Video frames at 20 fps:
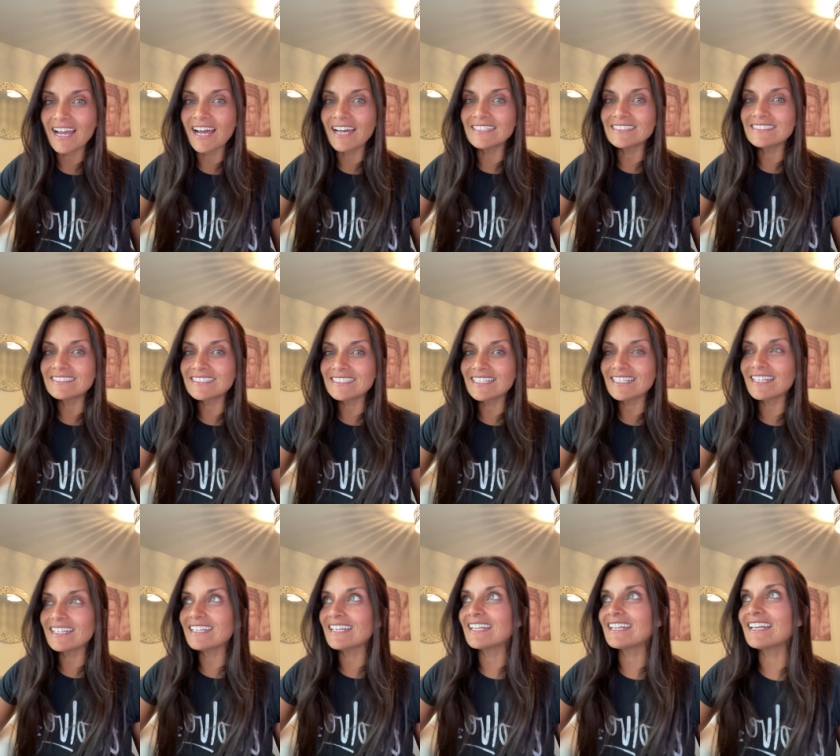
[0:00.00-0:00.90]

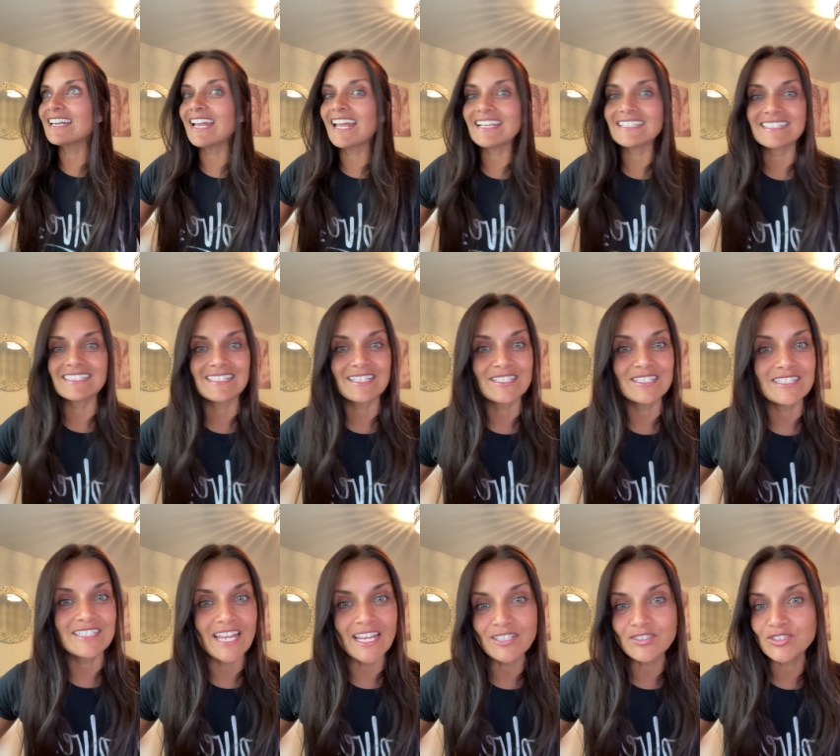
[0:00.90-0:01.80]
until and unless the
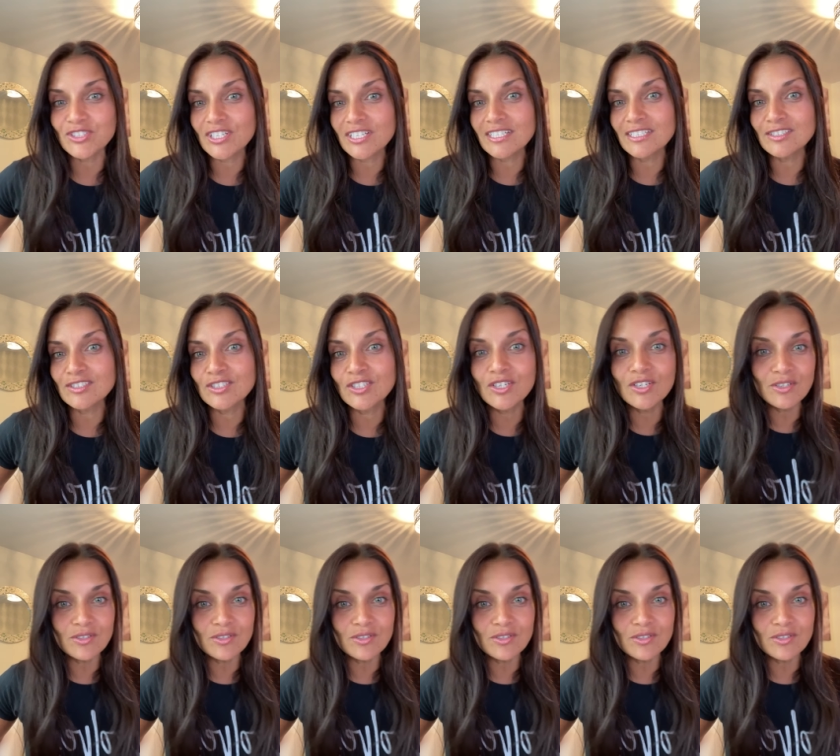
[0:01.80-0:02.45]
danger is